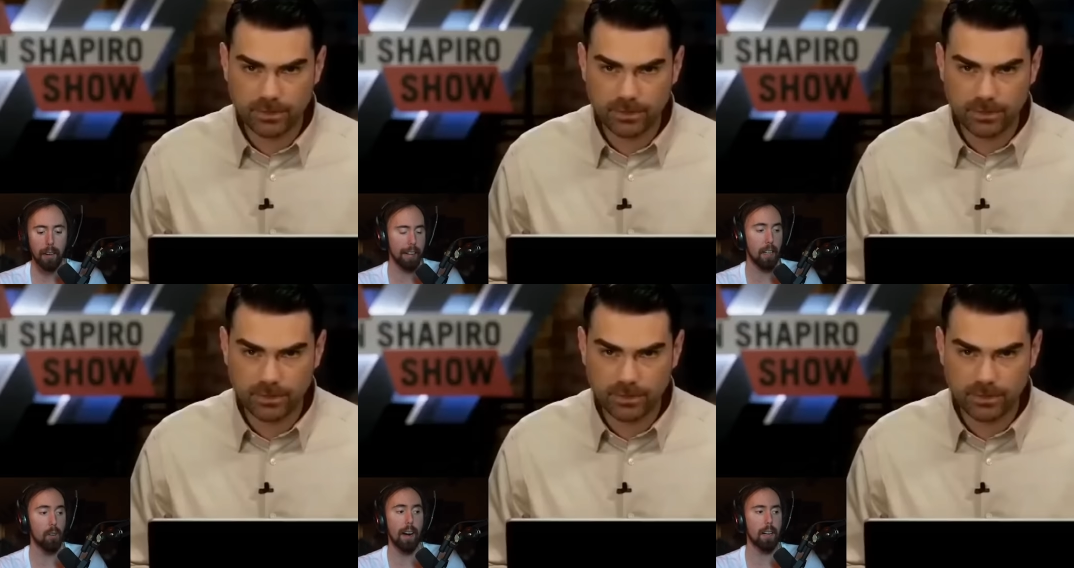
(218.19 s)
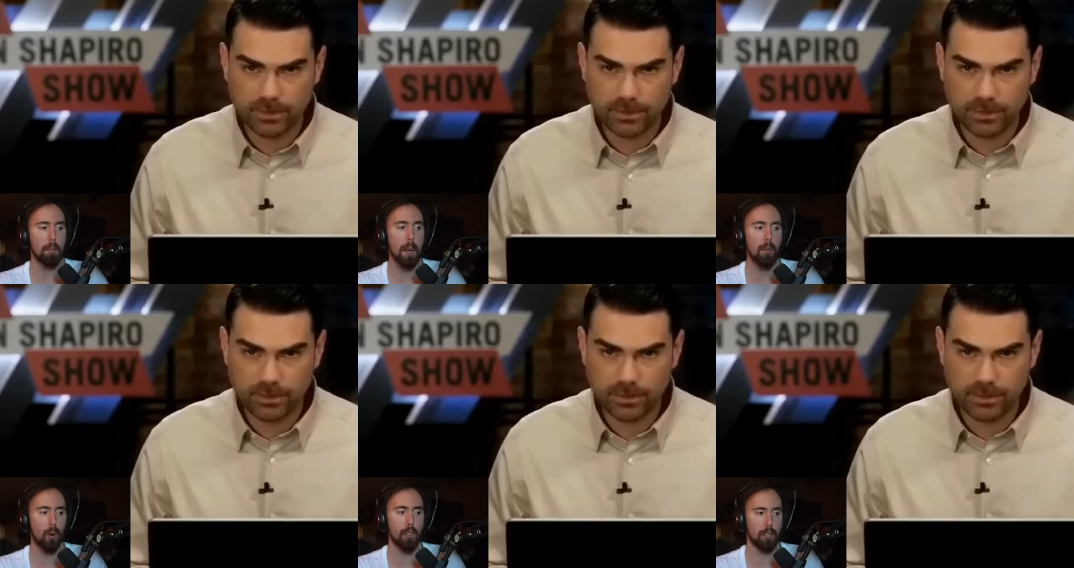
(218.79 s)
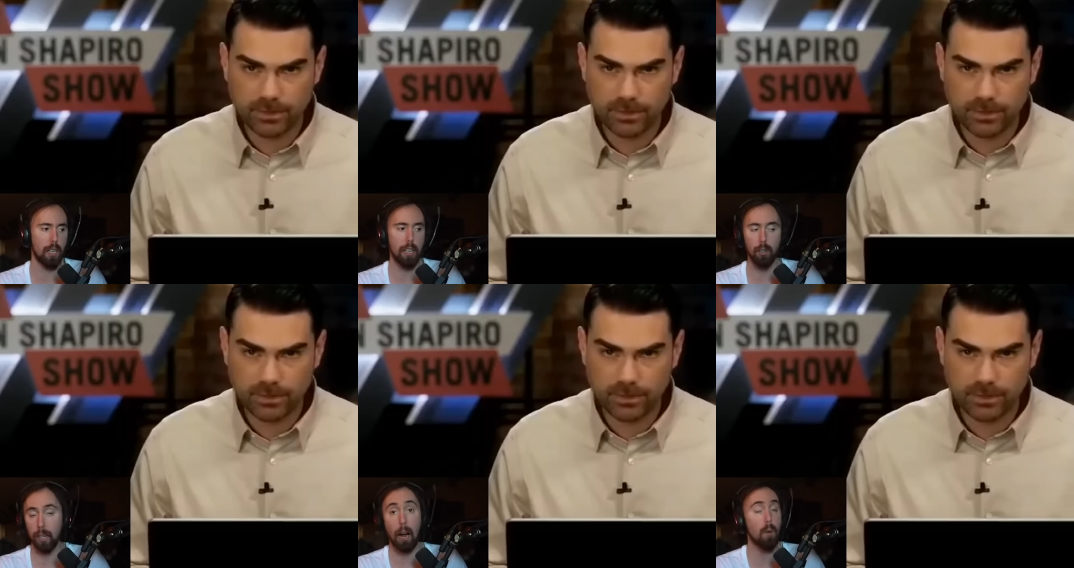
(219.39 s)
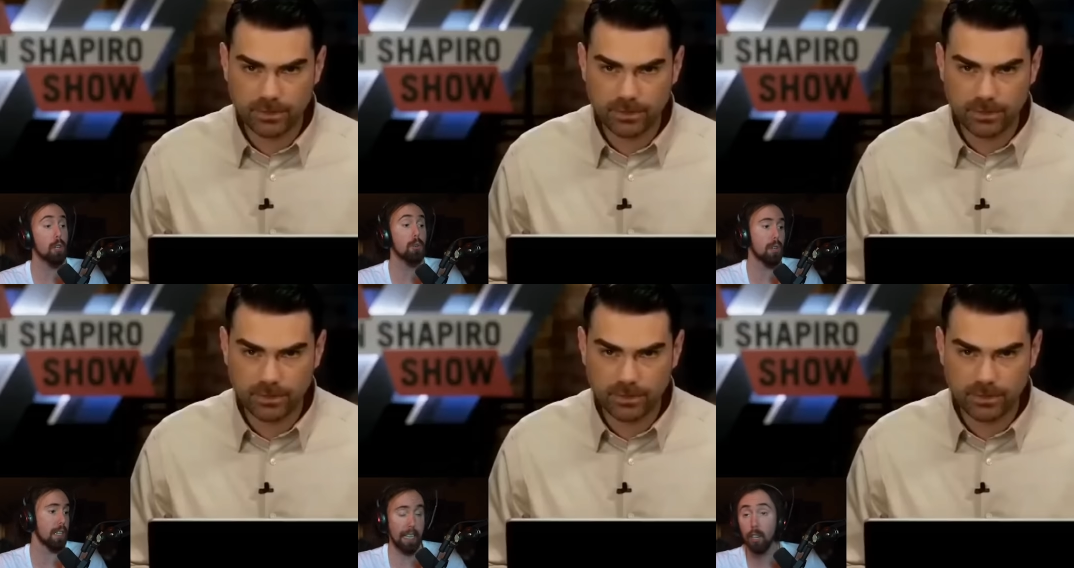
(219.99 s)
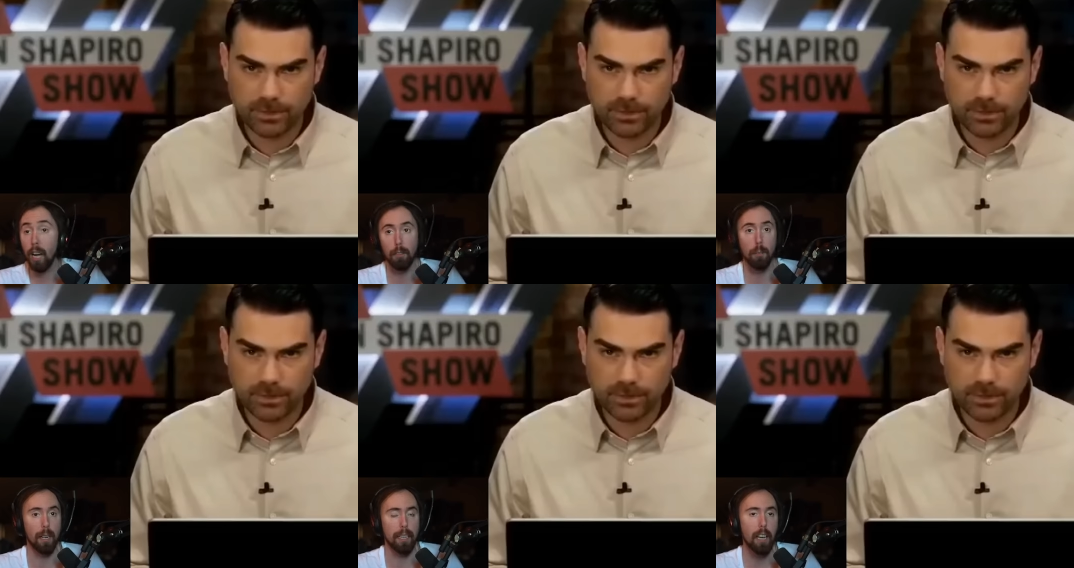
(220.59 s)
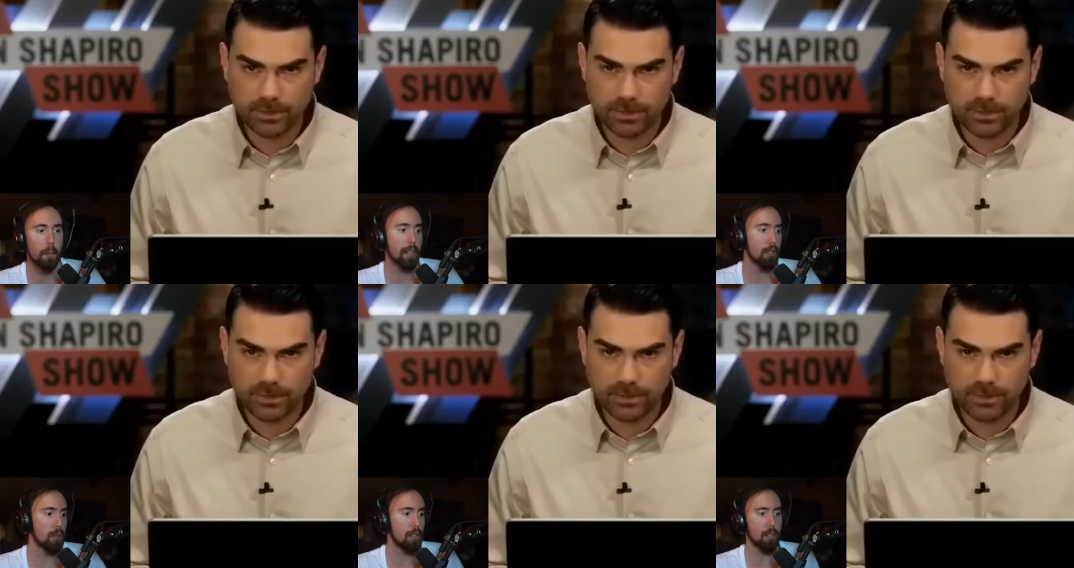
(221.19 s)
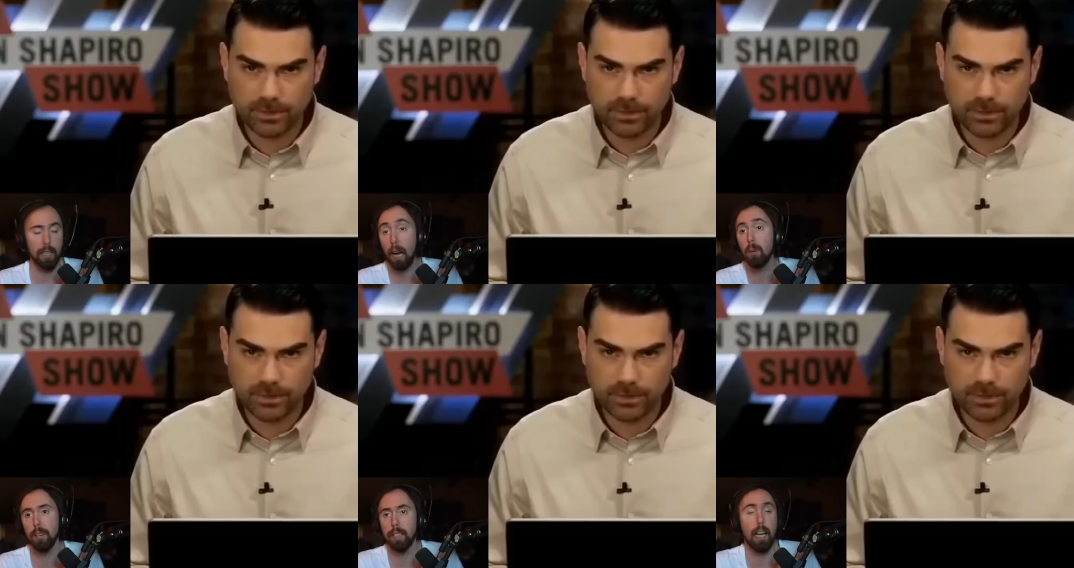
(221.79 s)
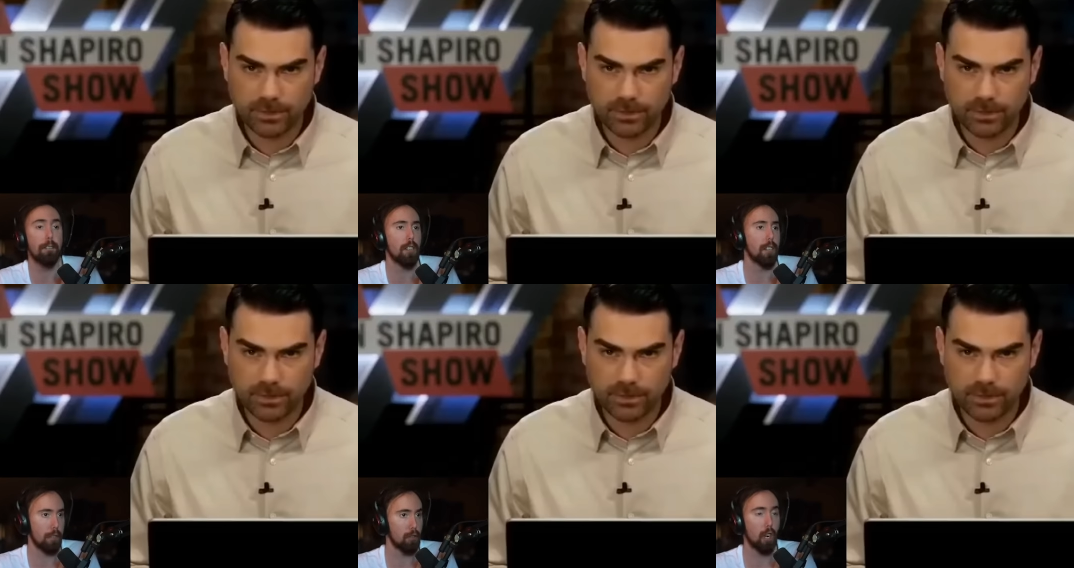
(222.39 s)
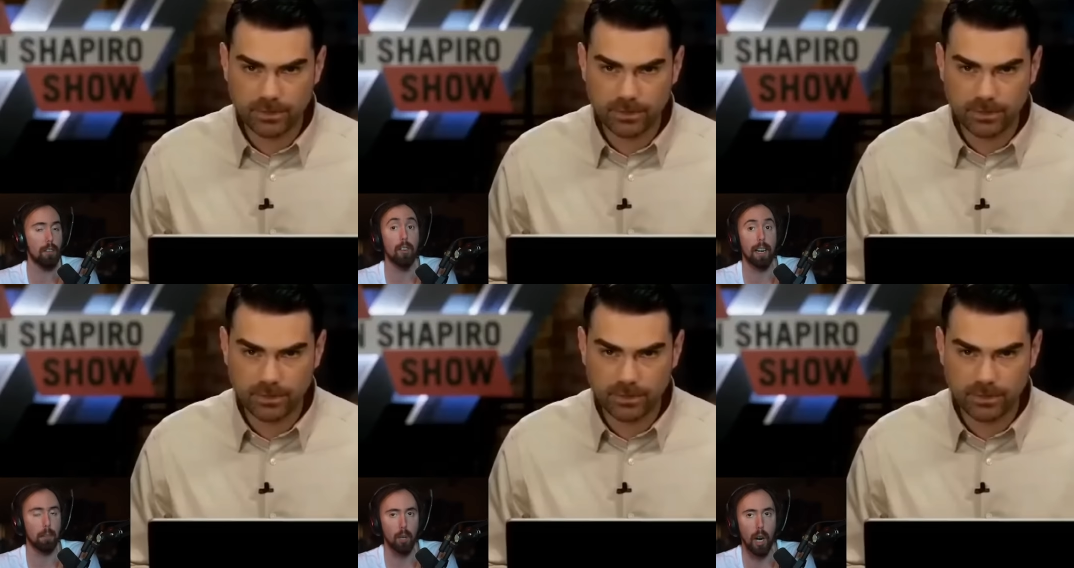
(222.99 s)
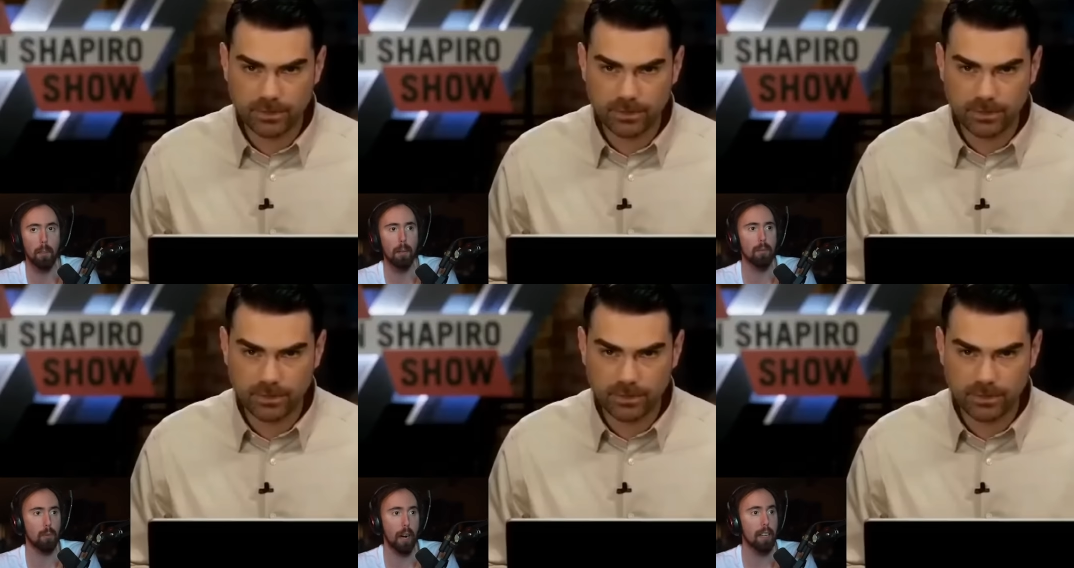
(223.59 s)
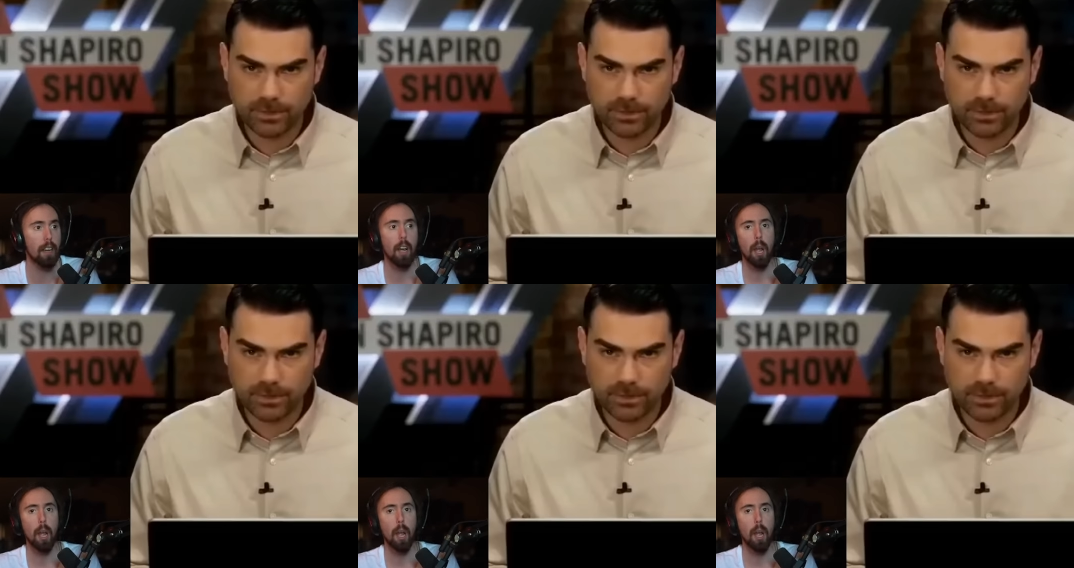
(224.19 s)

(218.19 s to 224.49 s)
Speaker 1: Like, a lot of people are just going to, you're going to, well, you could kill everybody. I mean, you could do, that would definitely solve a lot of problems, right?